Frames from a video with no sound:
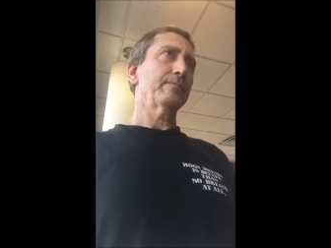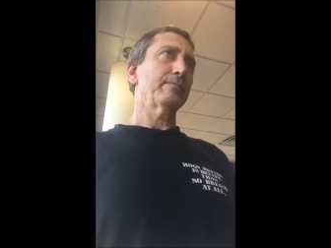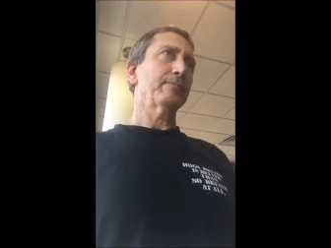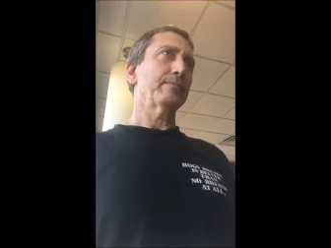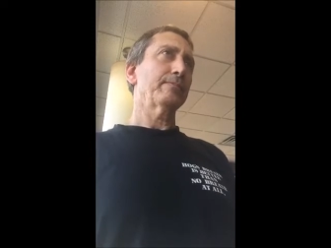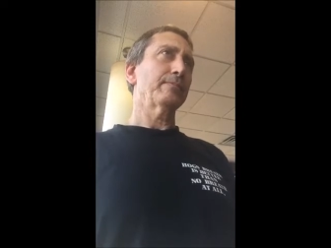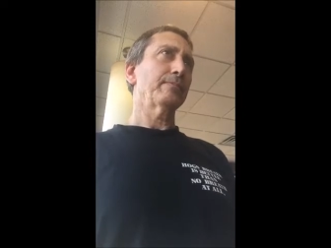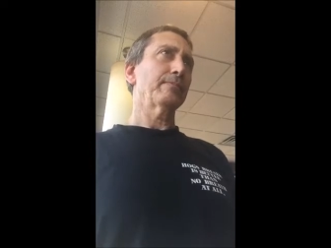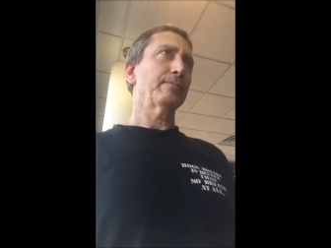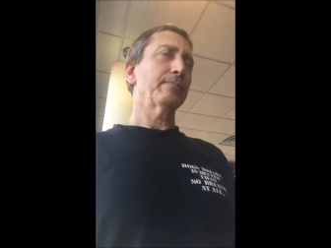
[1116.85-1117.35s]

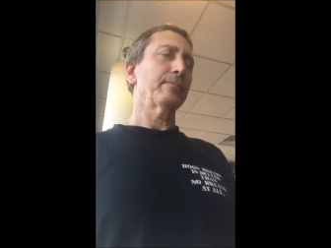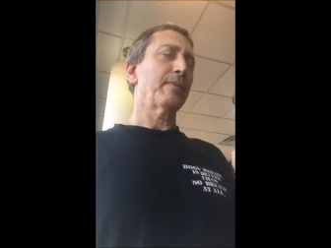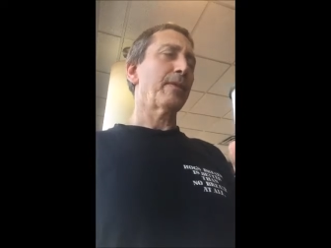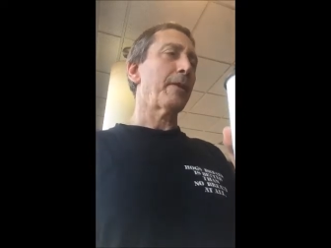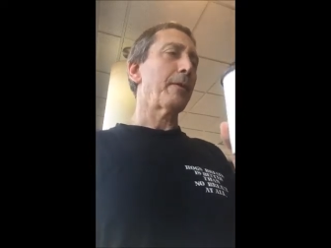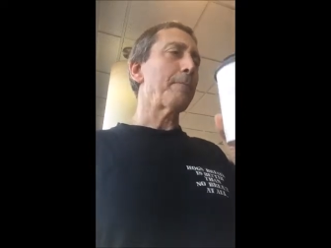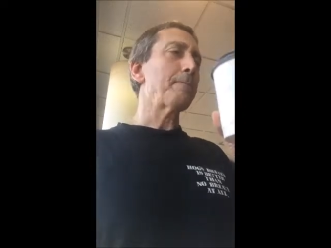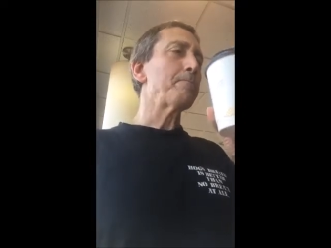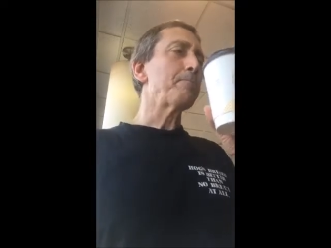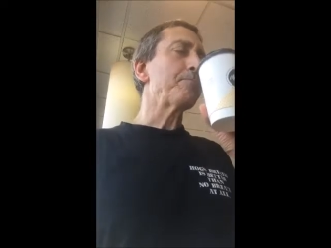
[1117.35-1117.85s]
So you guys are
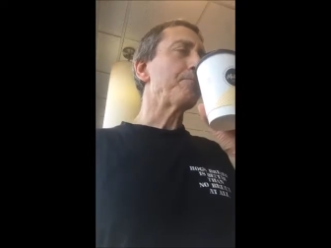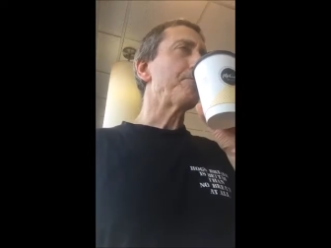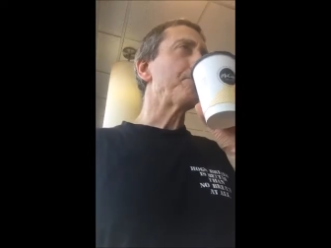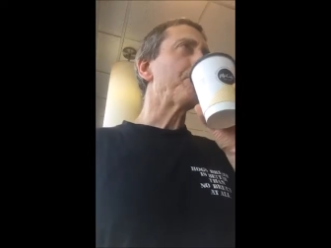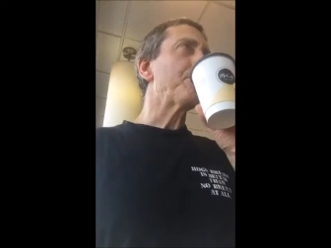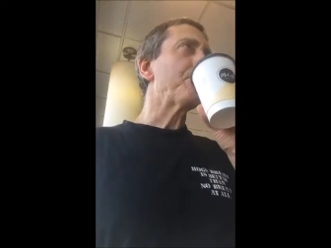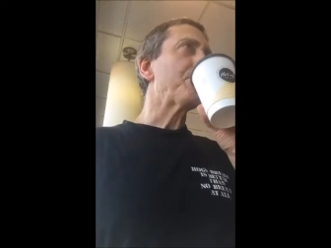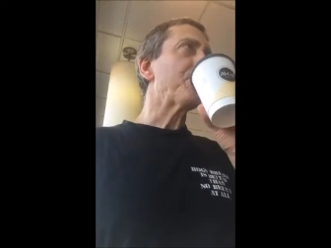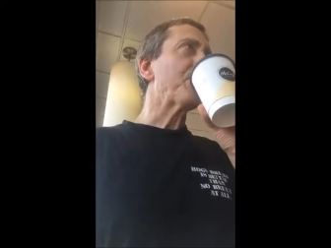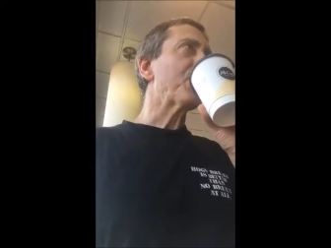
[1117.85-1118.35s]
out of your
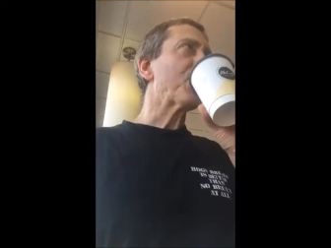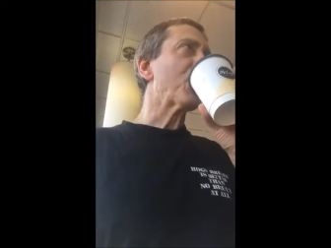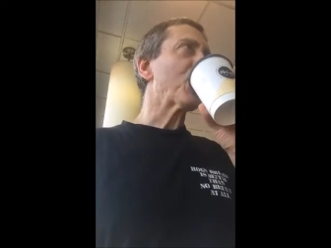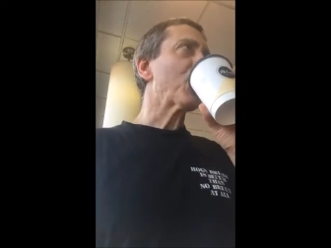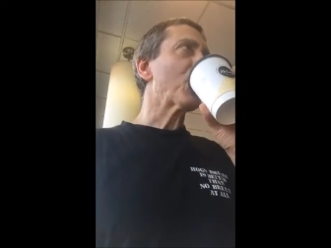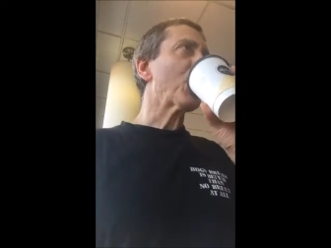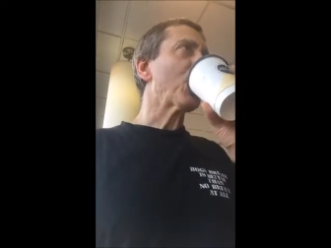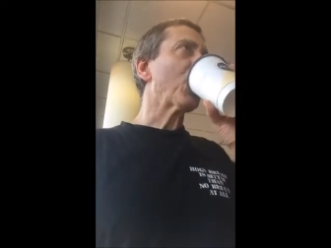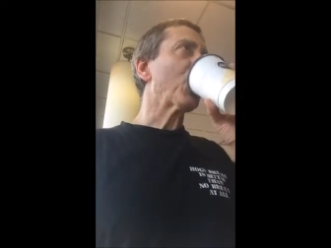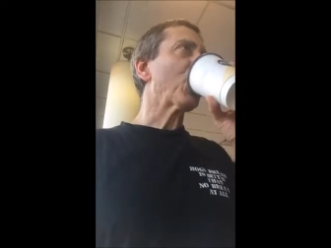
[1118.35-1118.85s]

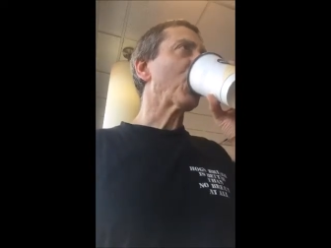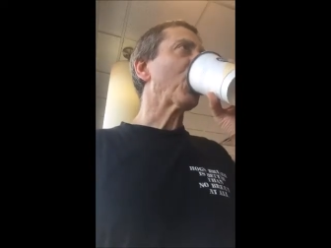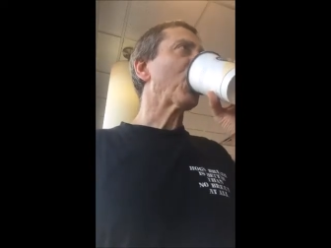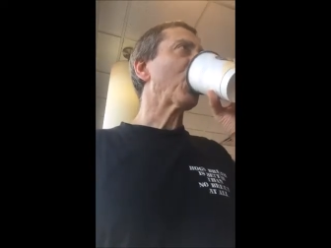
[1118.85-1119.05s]
minds.